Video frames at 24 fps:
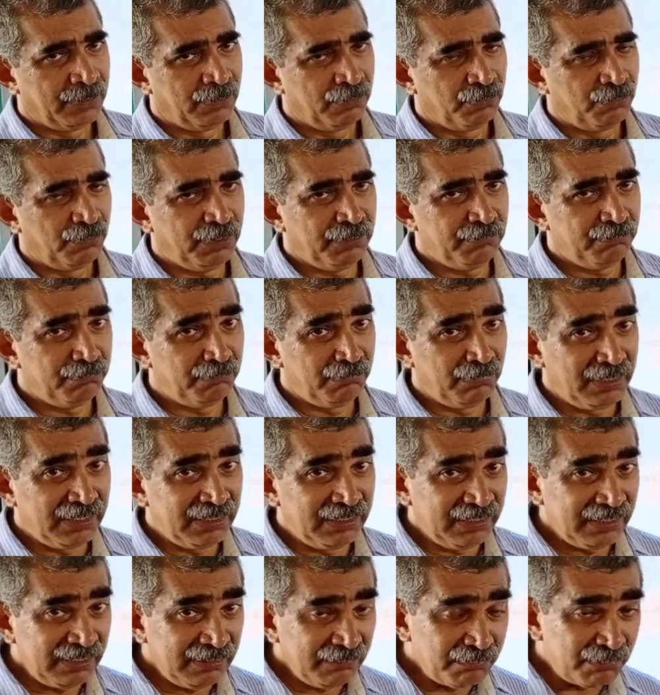When
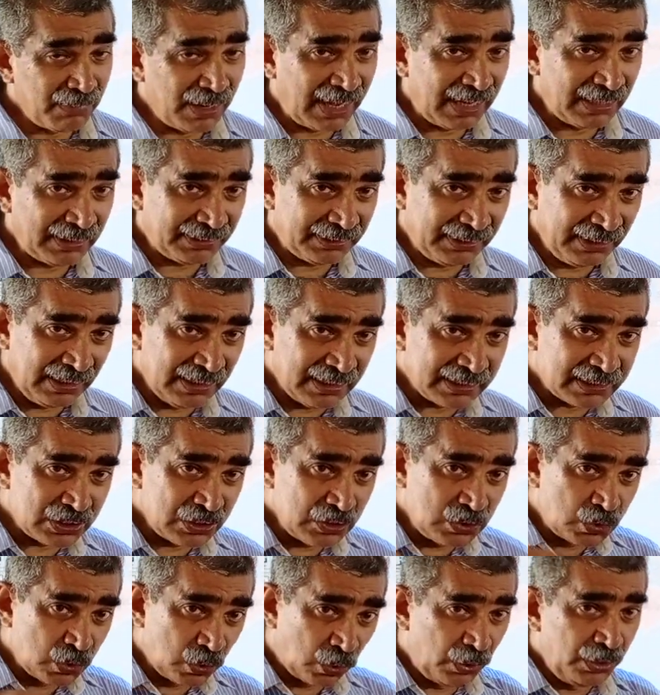many
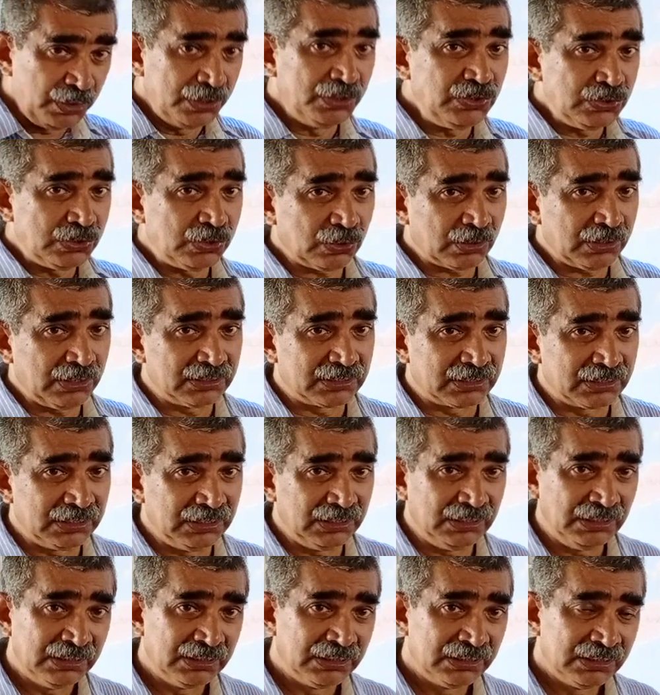battles join together,
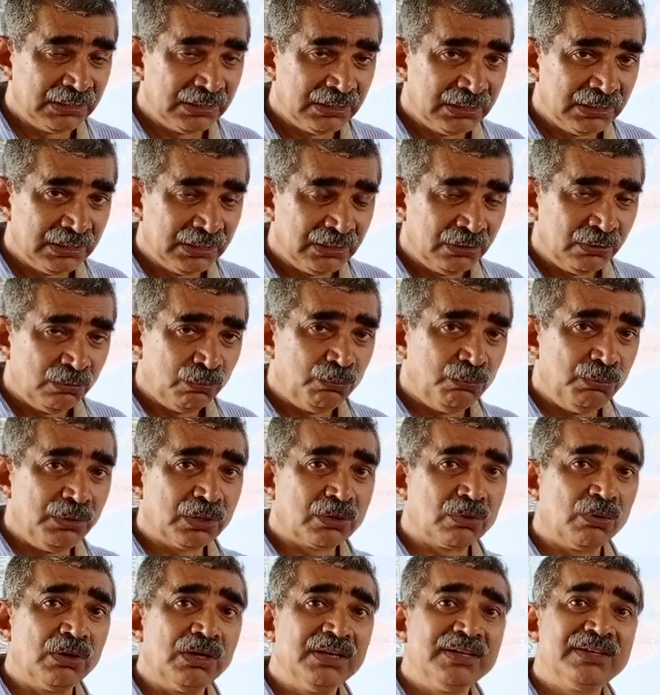we
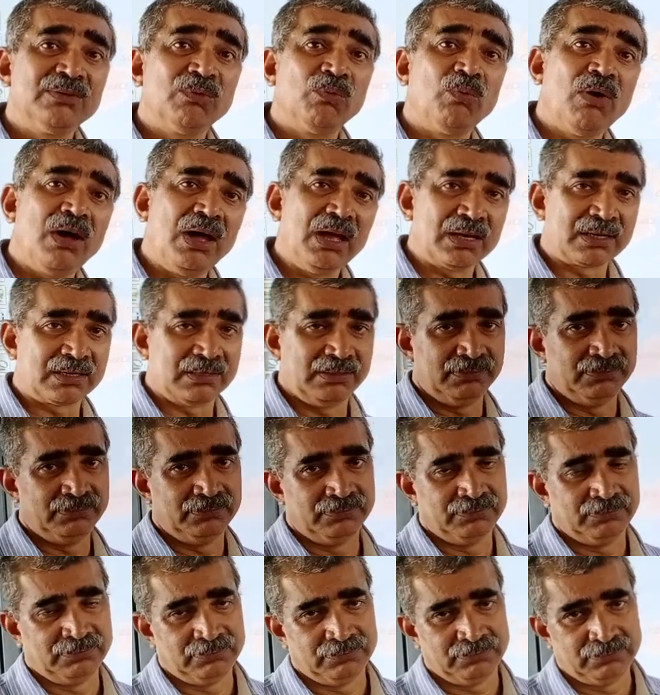call it war.
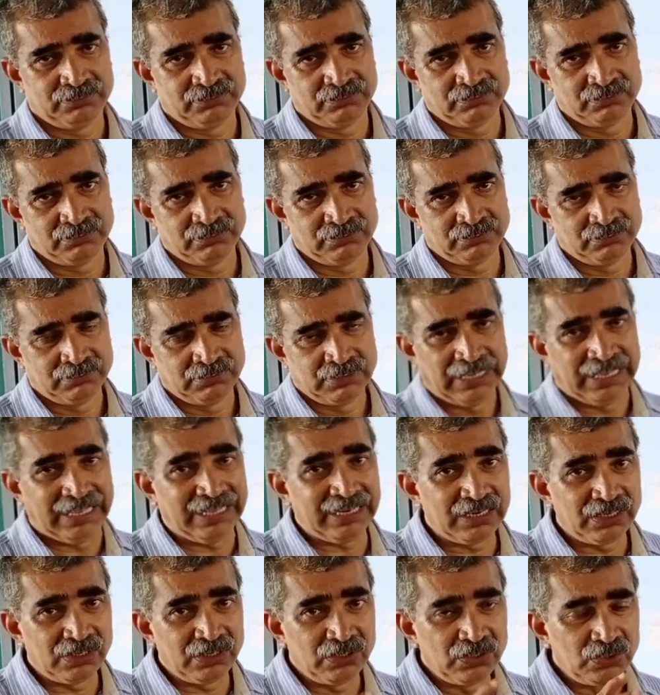
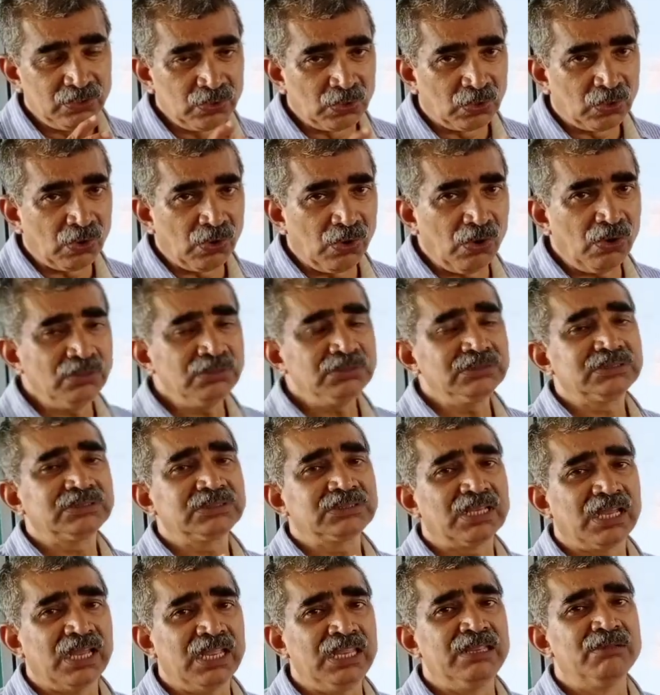A long
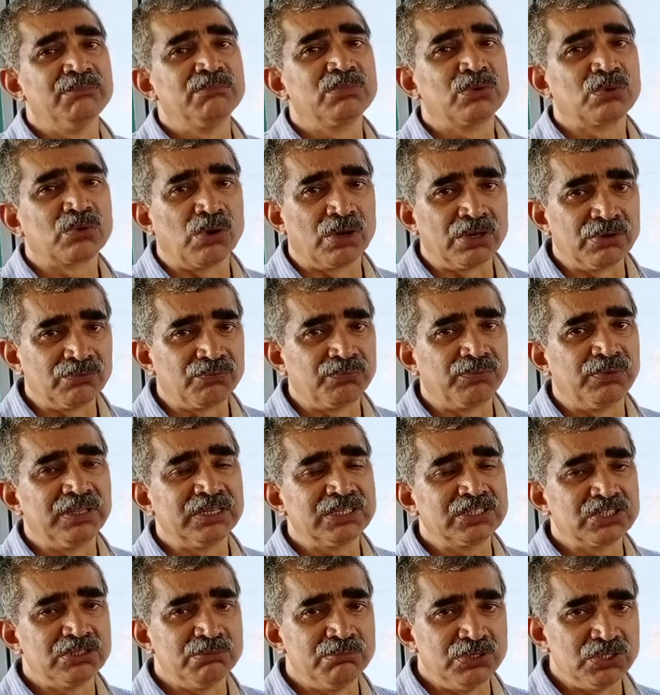time
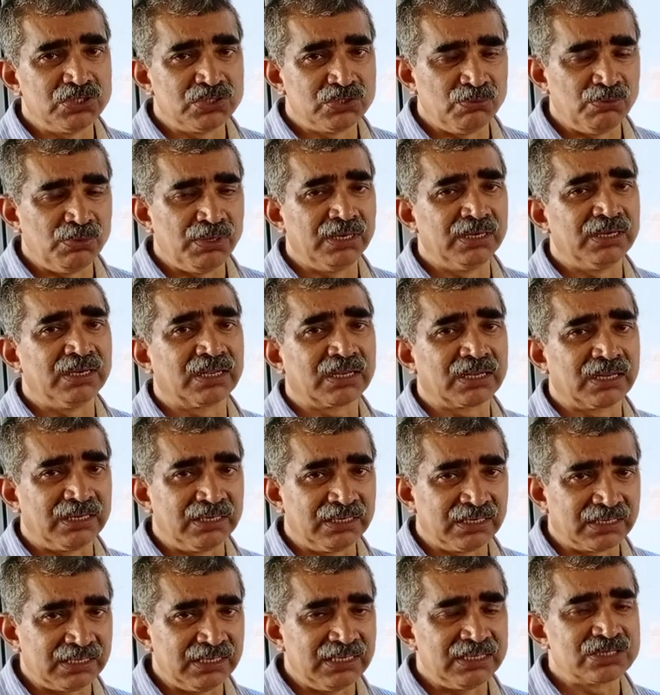conflict between the
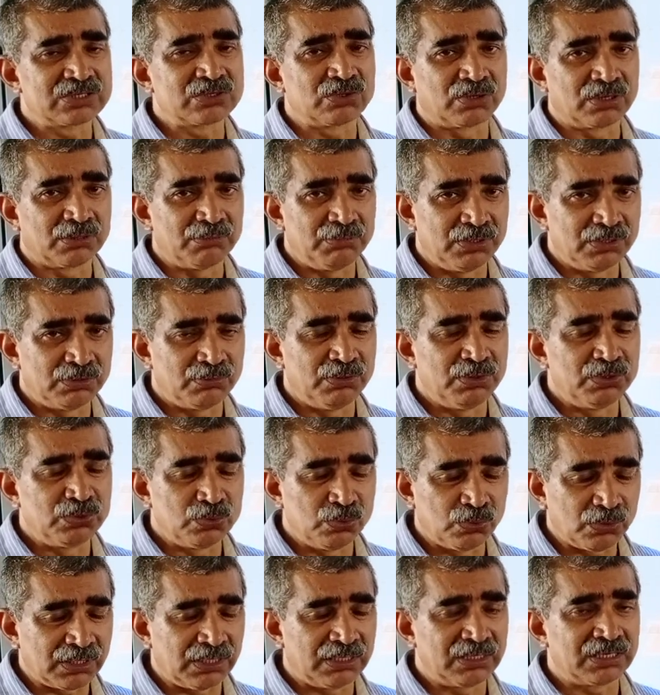countries, or between
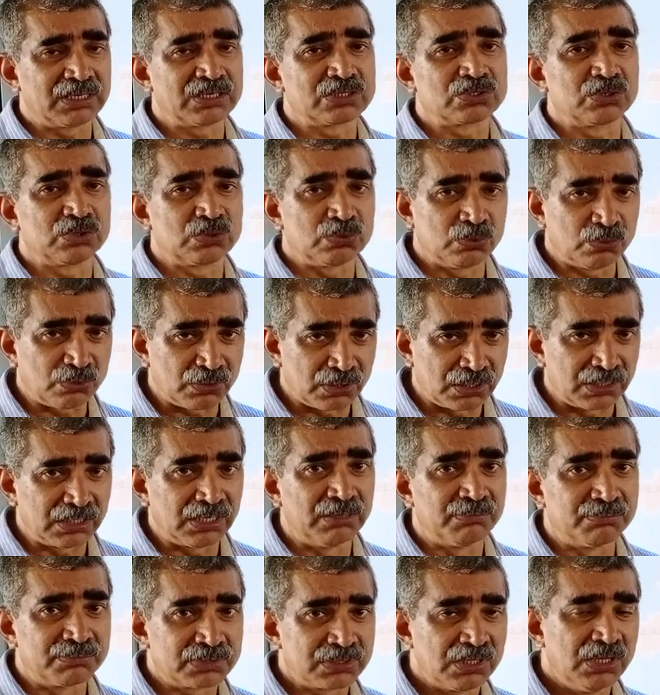two countries or two
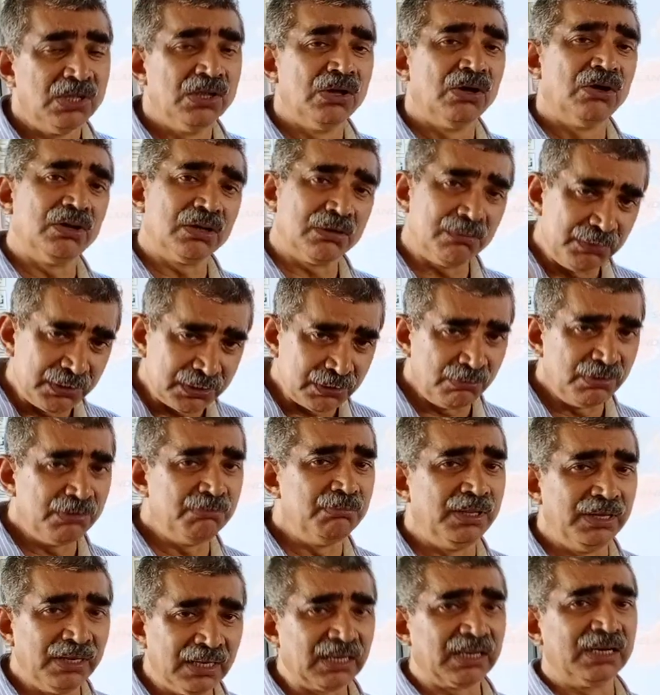kingdoms, or between
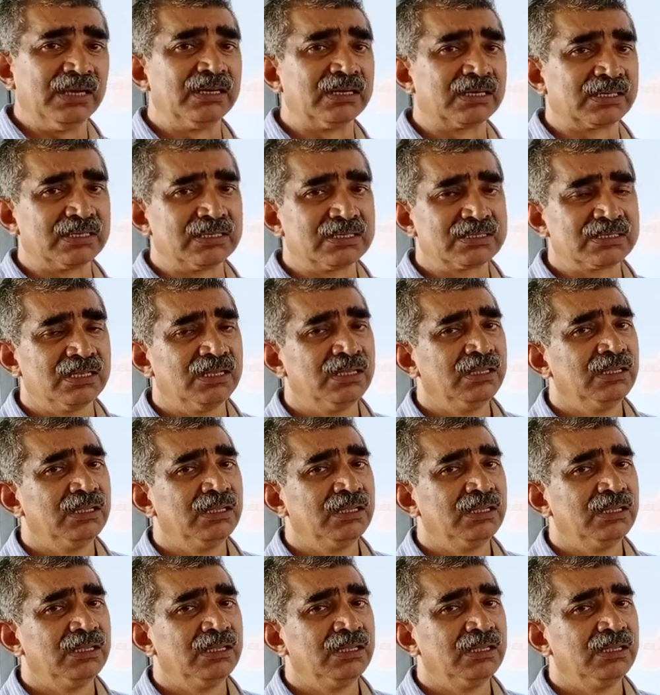many countries,